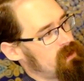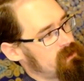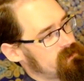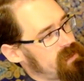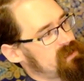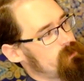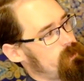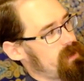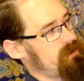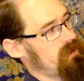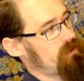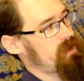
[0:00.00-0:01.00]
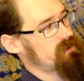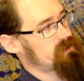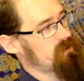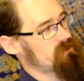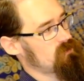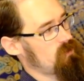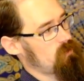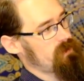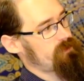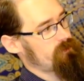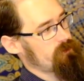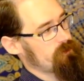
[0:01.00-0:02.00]
takes a bend, and then actually goes all the way
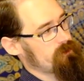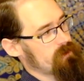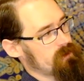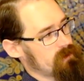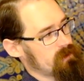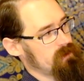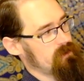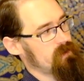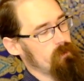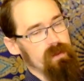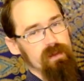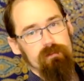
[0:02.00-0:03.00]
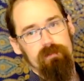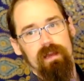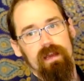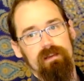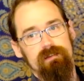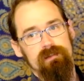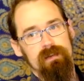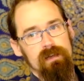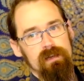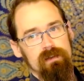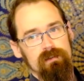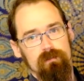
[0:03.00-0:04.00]
through the beard of the axe.
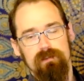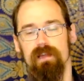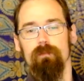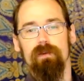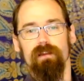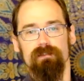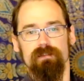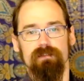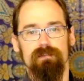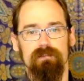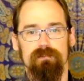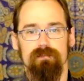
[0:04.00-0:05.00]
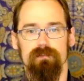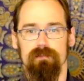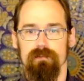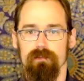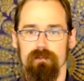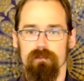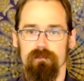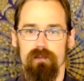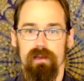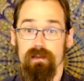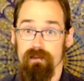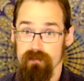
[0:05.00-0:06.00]
So what that means is,
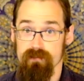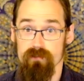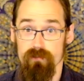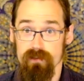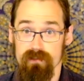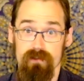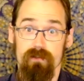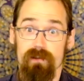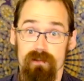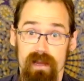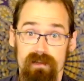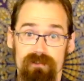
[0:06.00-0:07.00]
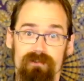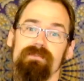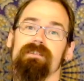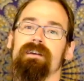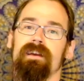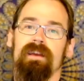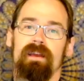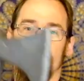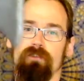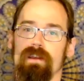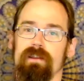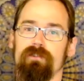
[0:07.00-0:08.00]
like a good historical axe user, you
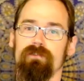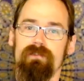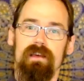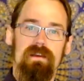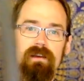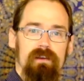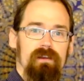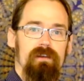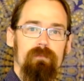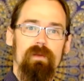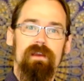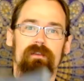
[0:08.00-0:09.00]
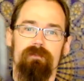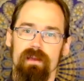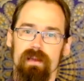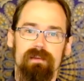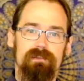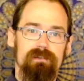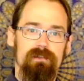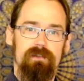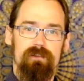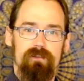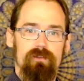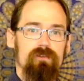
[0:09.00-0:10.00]
can use the beard of the axe
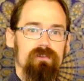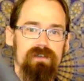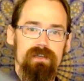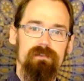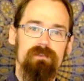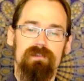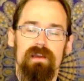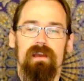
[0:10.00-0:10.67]
to hook shields,